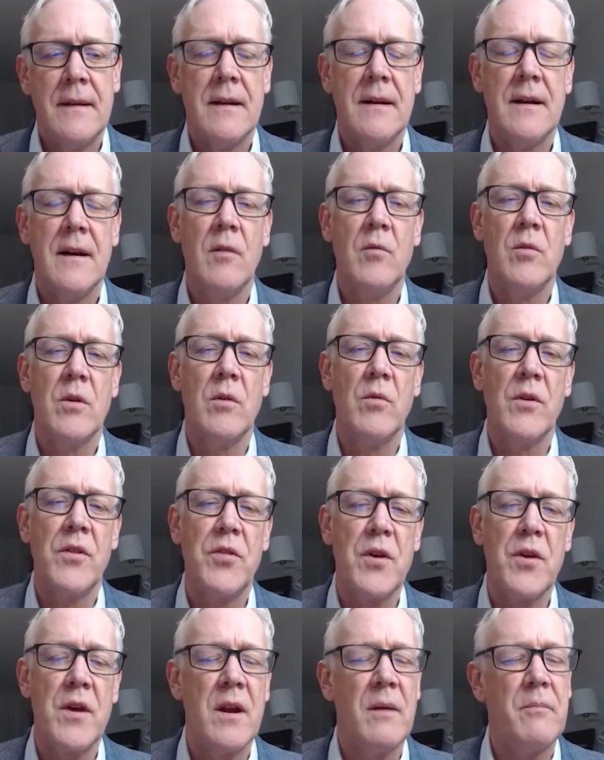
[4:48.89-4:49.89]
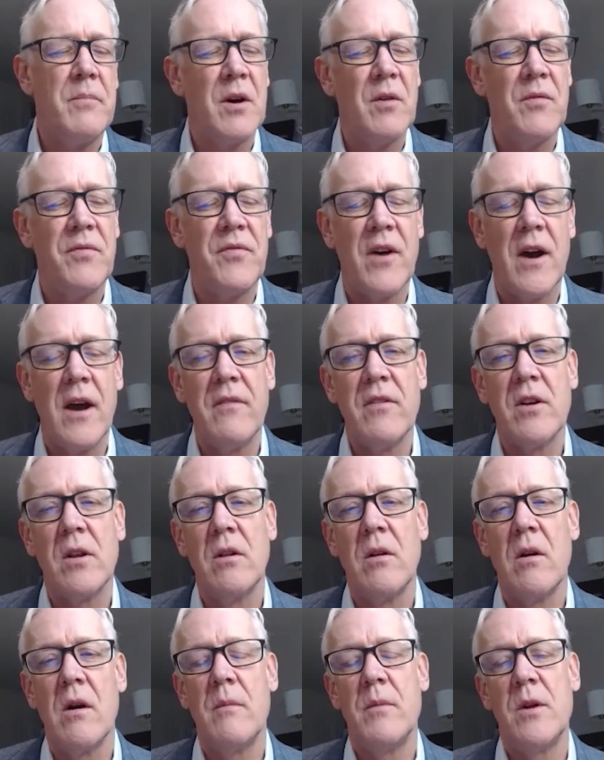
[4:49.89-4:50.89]
We're within about 5
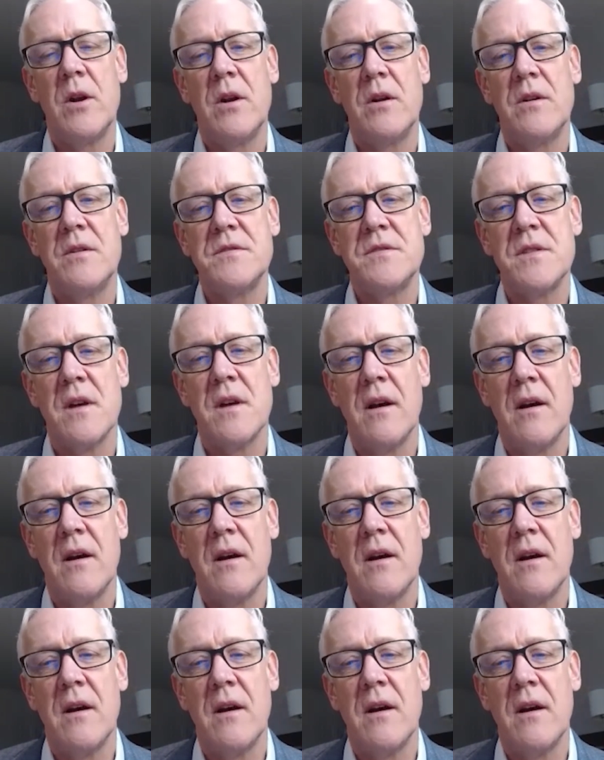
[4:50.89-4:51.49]
kilometers